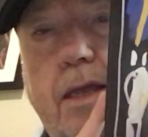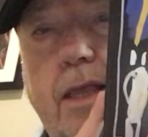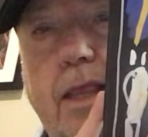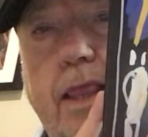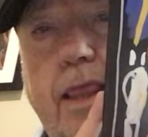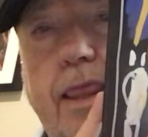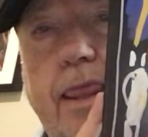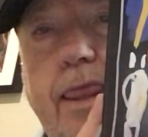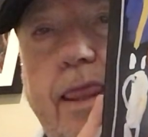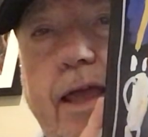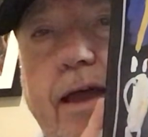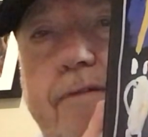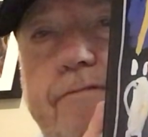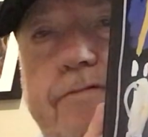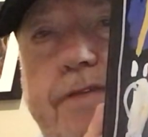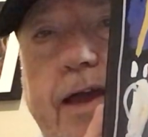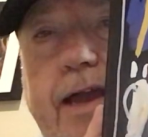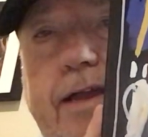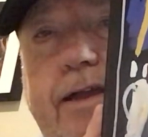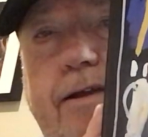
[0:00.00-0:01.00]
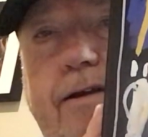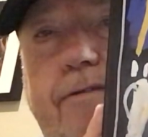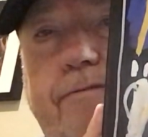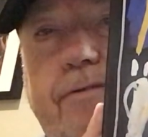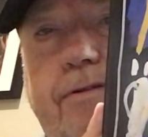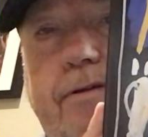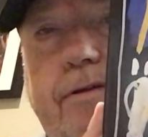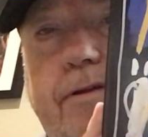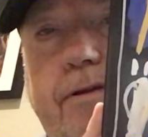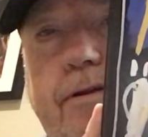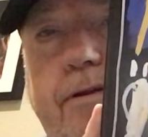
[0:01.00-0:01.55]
Love that cover.